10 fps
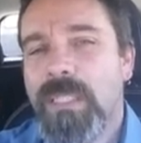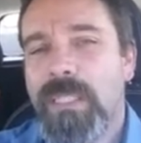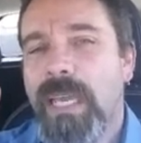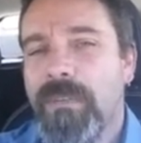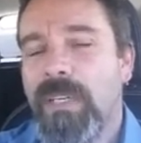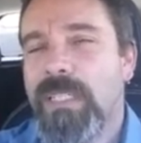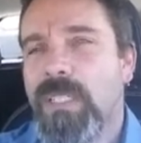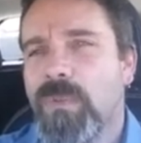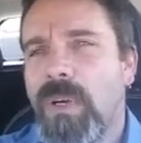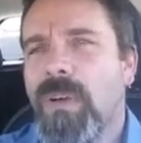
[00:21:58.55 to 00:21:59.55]
this is
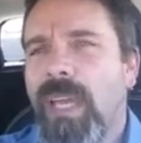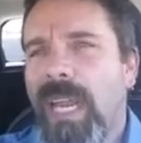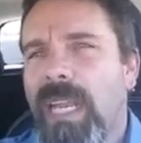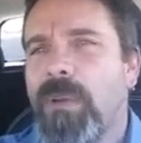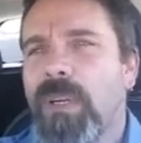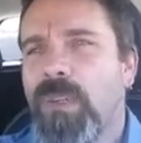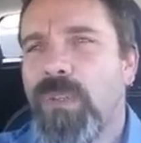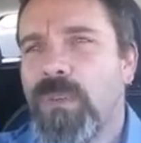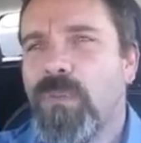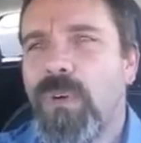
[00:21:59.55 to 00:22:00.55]
evidence as well,
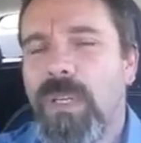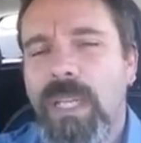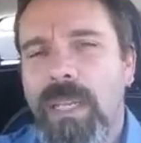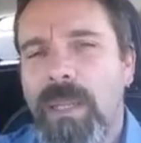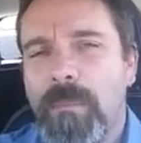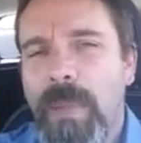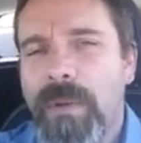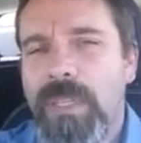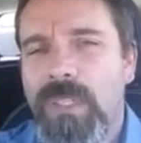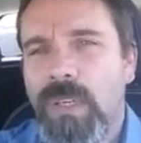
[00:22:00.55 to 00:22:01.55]
anyone who
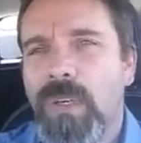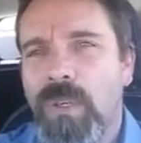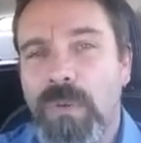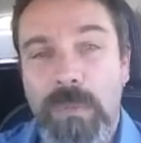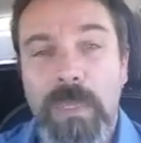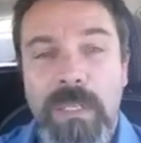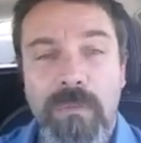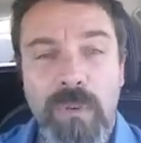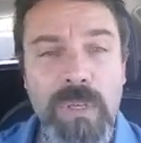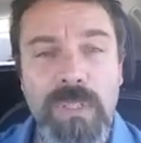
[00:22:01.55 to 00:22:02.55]
that marries her who has been